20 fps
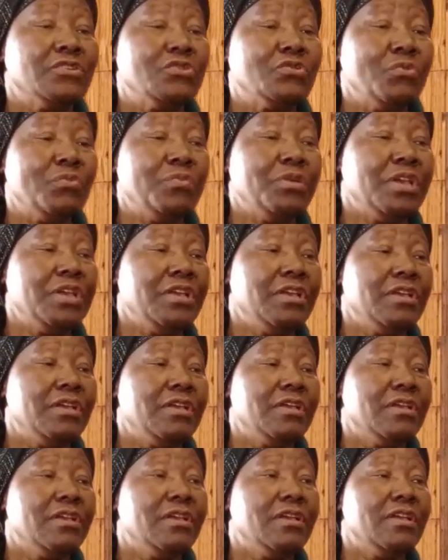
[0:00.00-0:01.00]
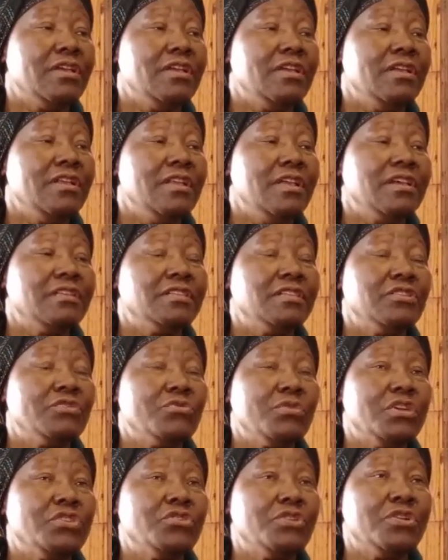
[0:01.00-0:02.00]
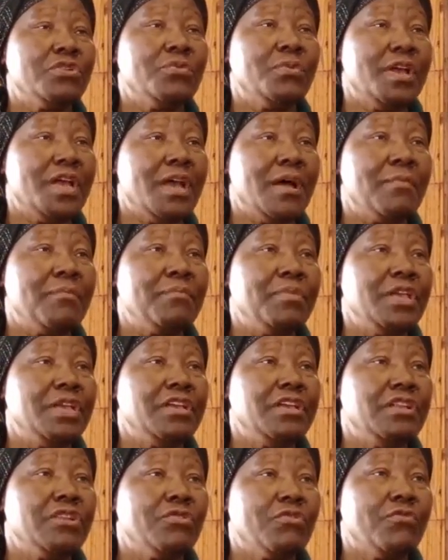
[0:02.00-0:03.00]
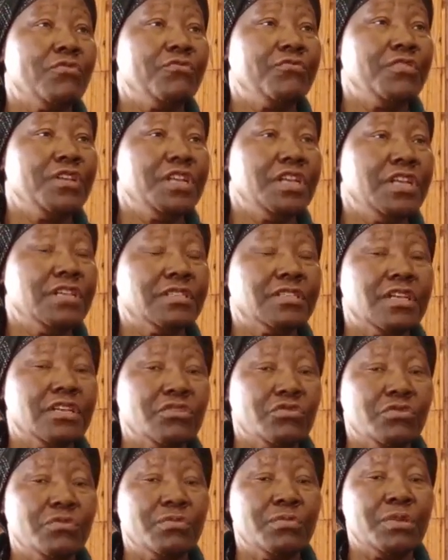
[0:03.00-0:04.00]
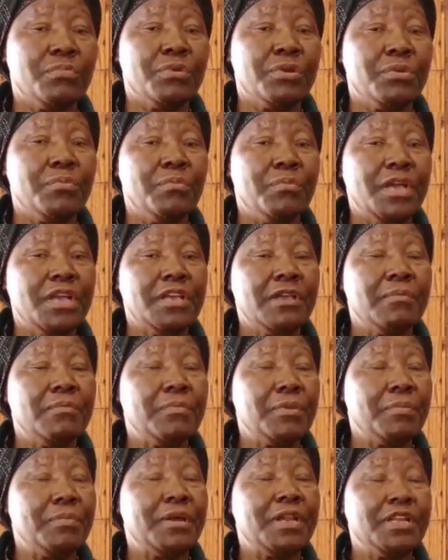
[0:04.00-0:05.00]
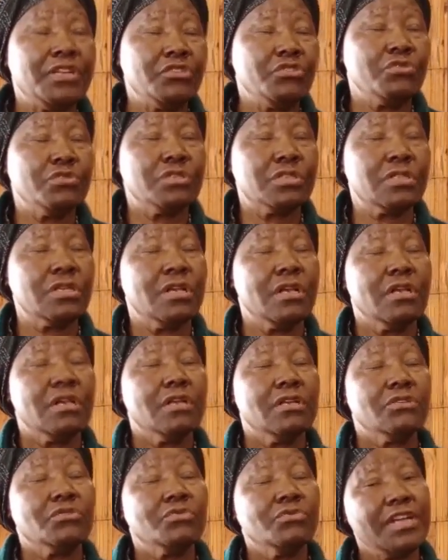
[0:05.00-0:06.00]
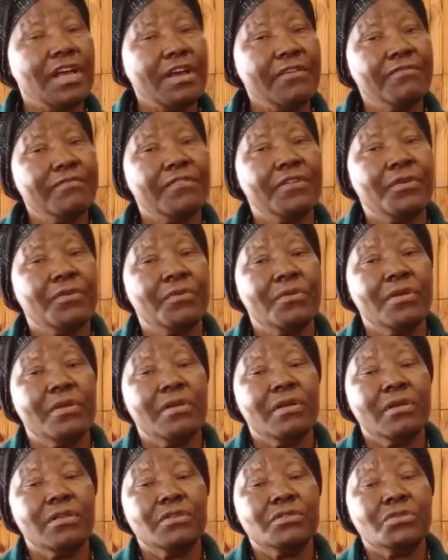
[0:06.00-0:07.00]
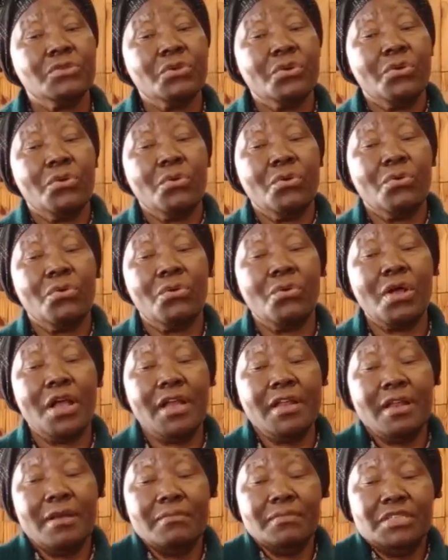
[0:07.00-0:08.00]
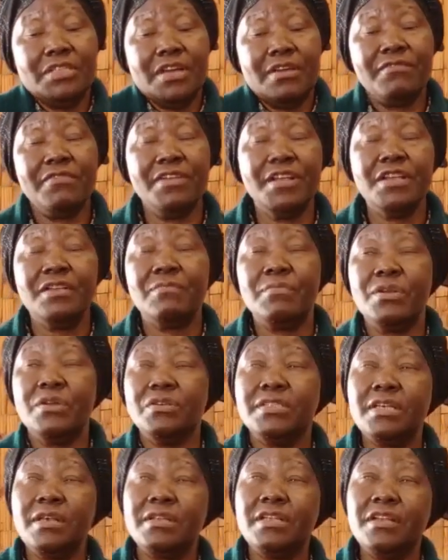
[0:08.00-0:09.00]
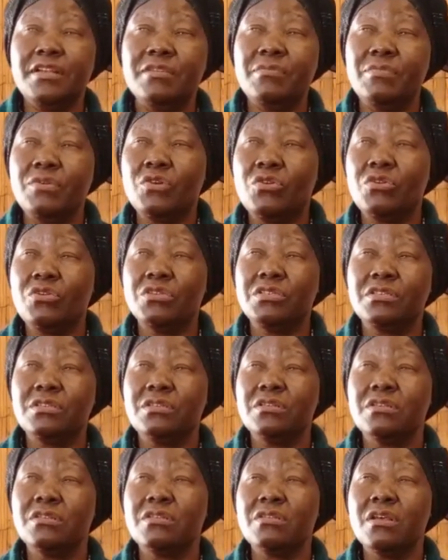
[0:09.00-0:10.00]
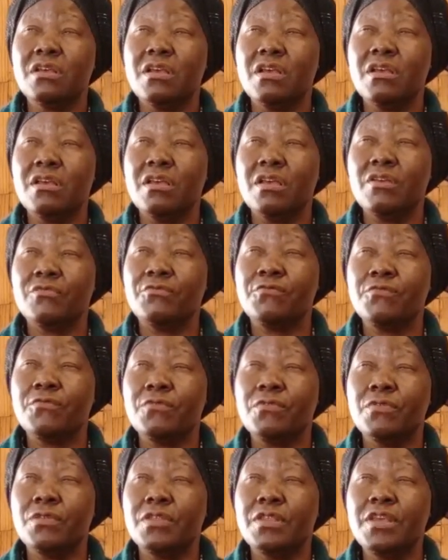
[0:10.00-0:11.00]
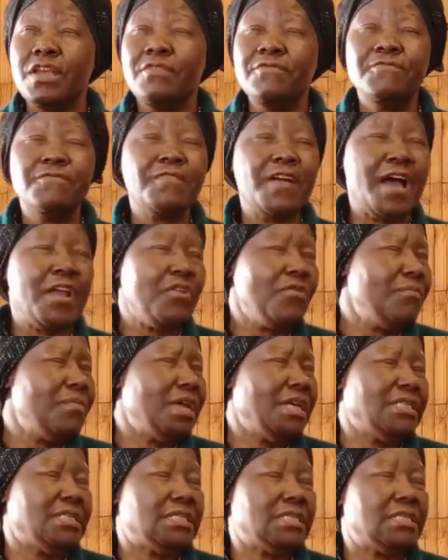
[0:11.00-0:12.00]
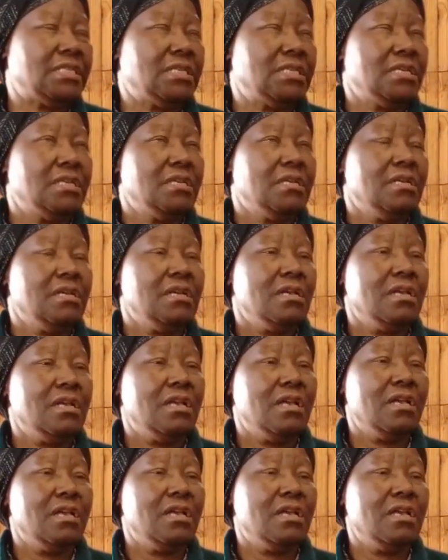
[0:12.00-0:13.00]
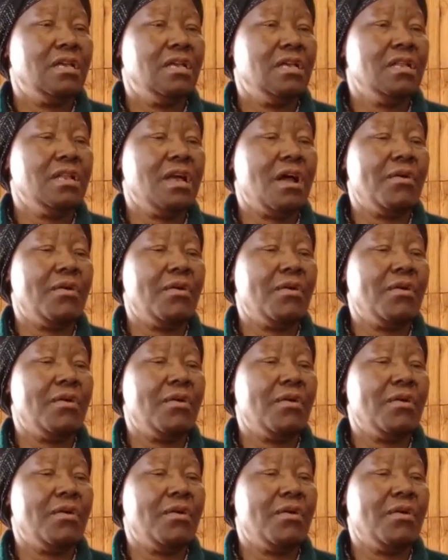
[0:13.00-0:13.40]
to be in a situation where I'm being inconvenienced. I should be pre making preparations to travel. So, and I'm traveling because, certainly because the, the environment uh, in